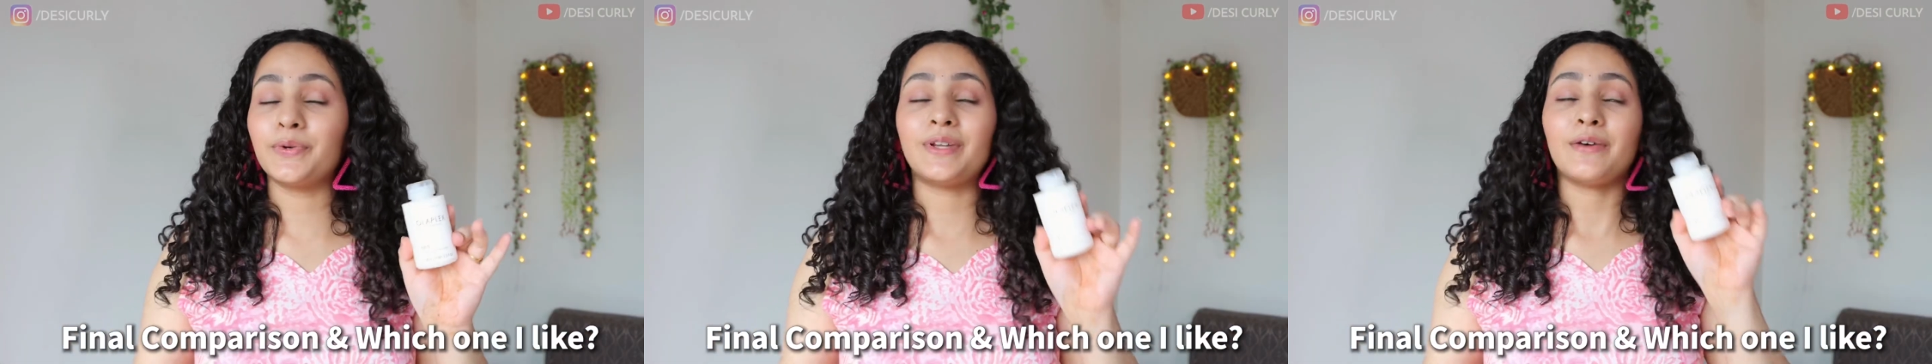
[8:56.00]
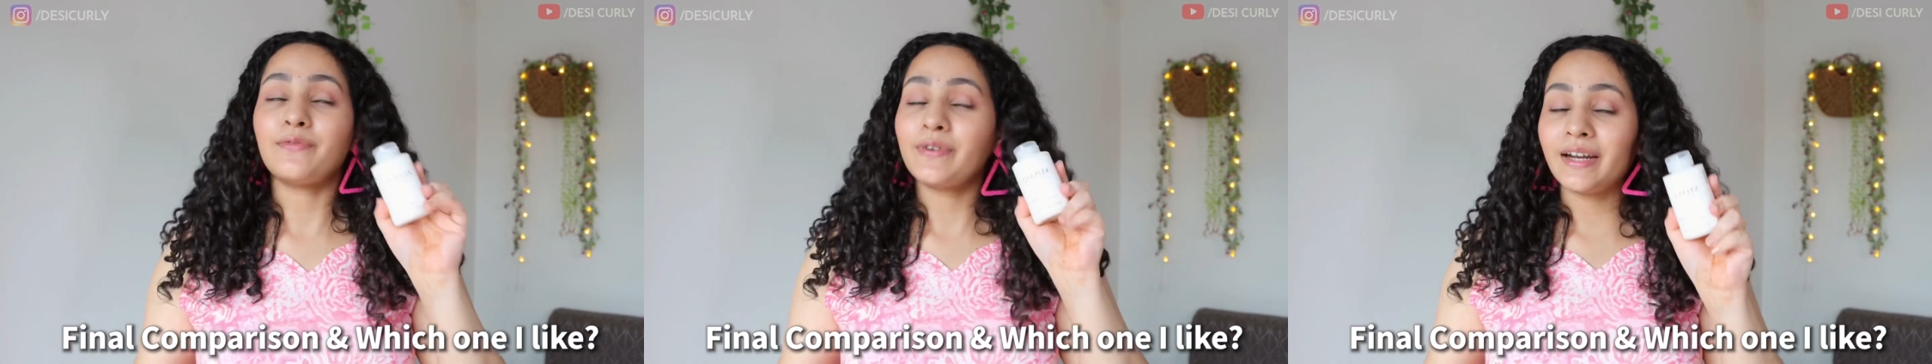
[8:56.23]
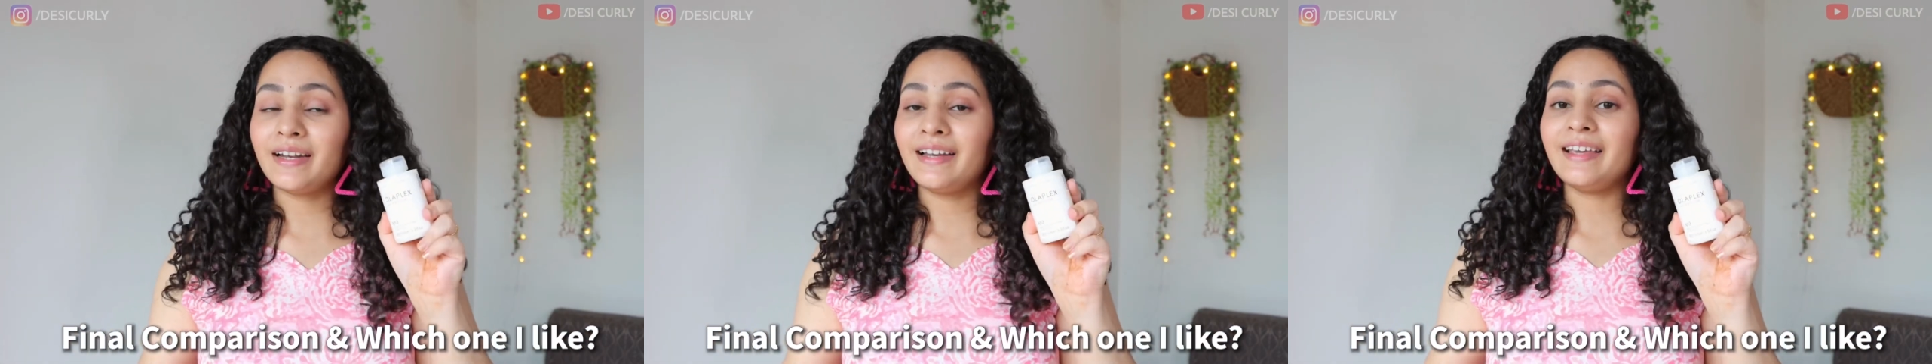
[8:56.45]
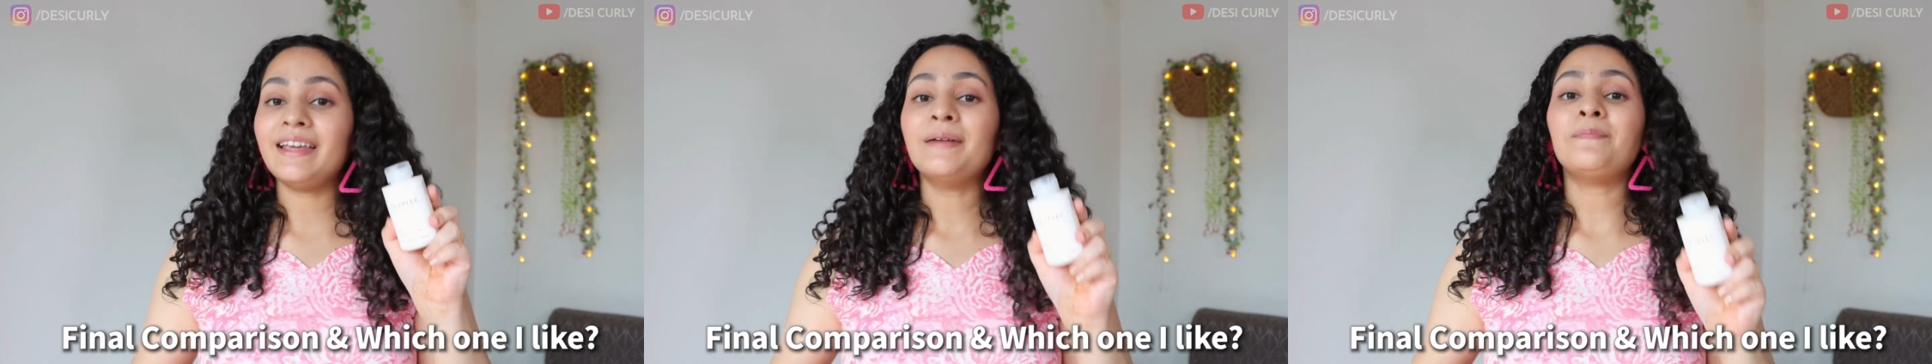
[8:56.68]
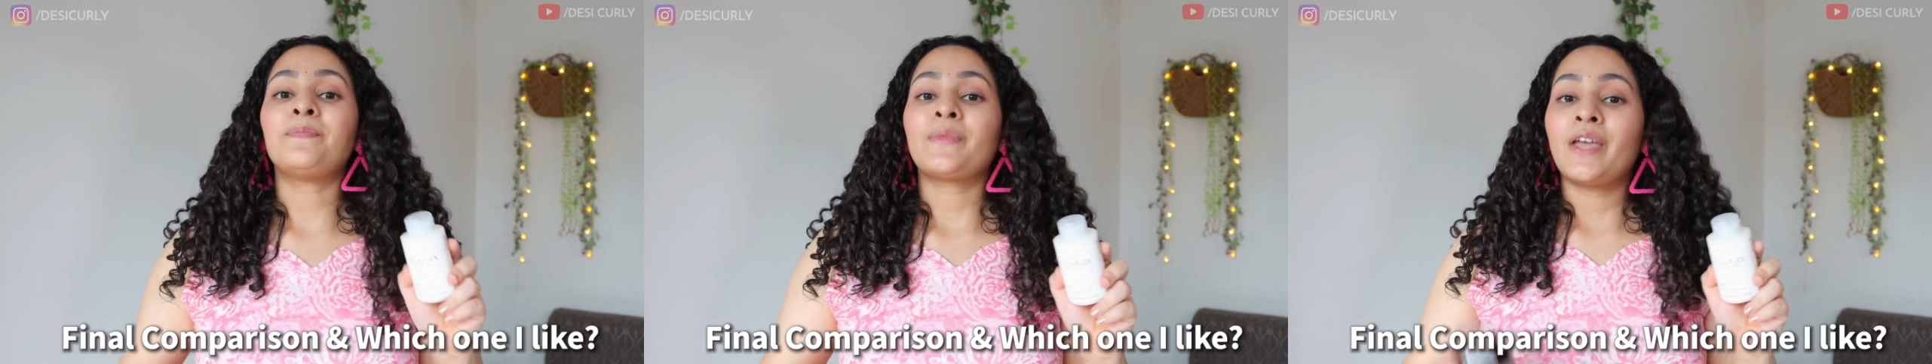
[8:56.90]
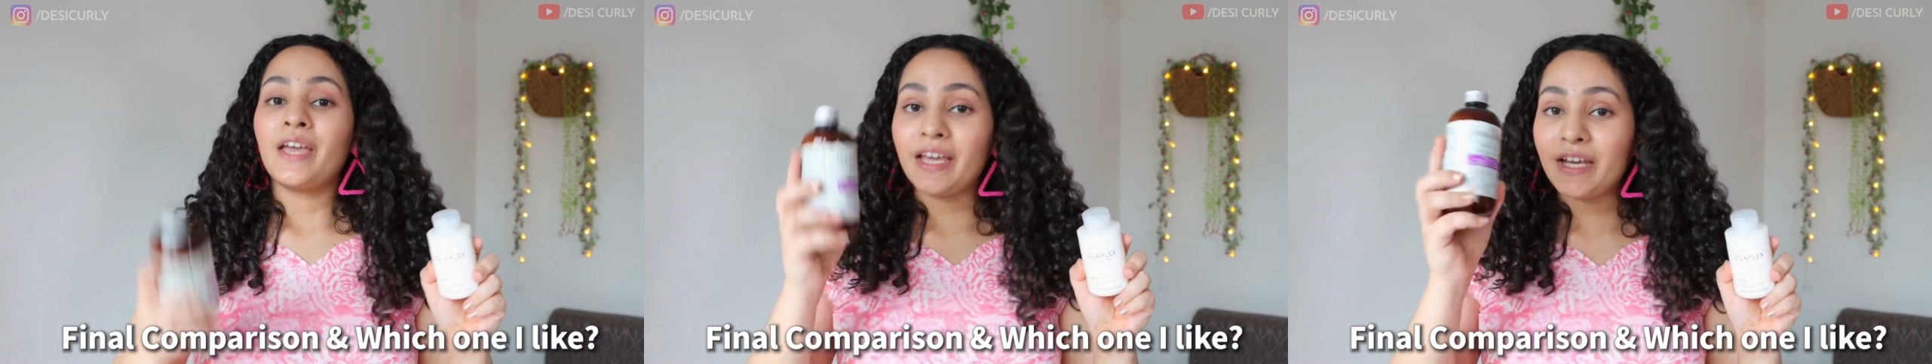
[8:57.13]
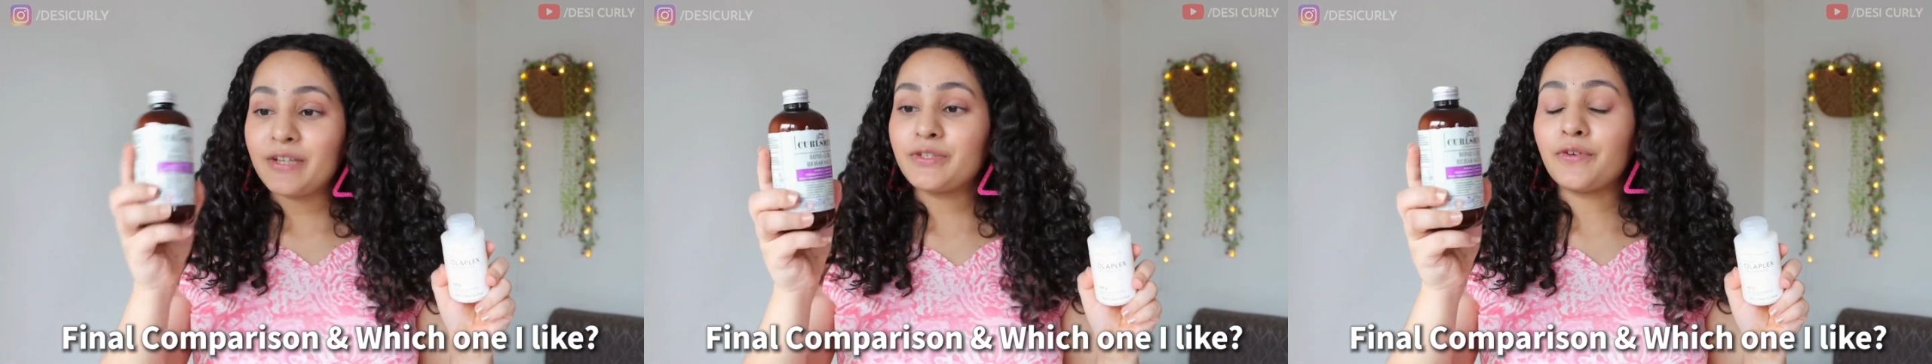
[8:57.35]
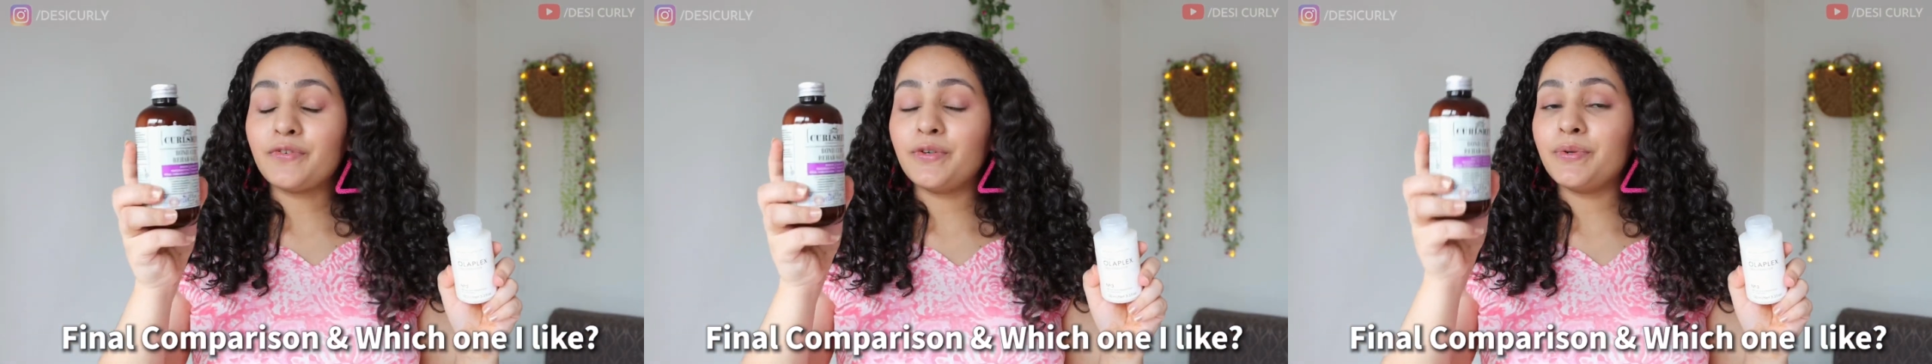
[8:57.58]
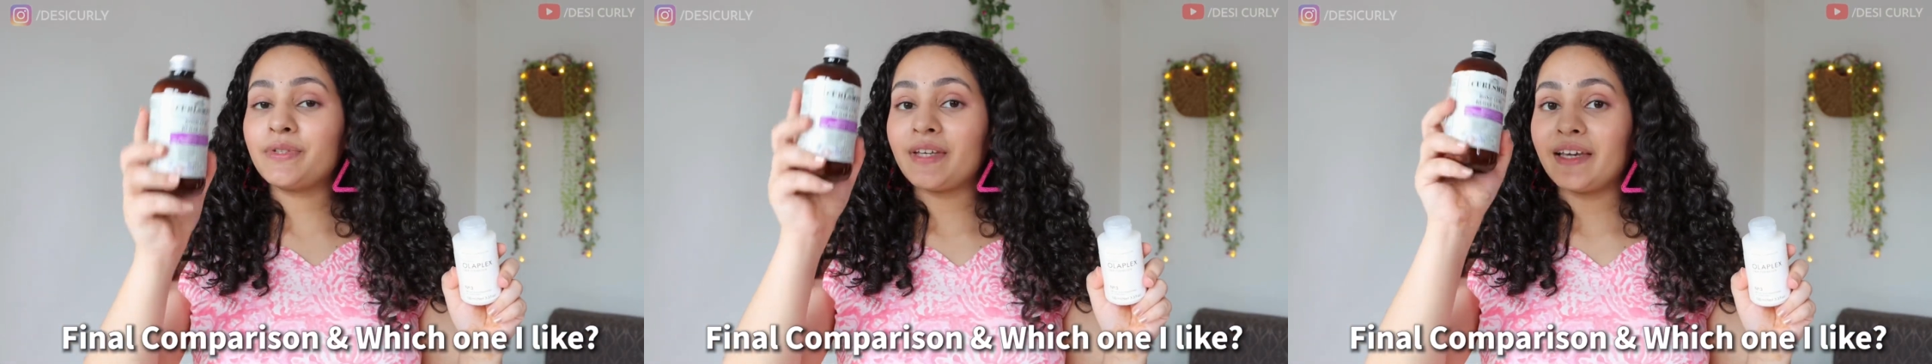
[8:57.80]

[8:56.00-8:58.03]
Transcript: definitely ease of use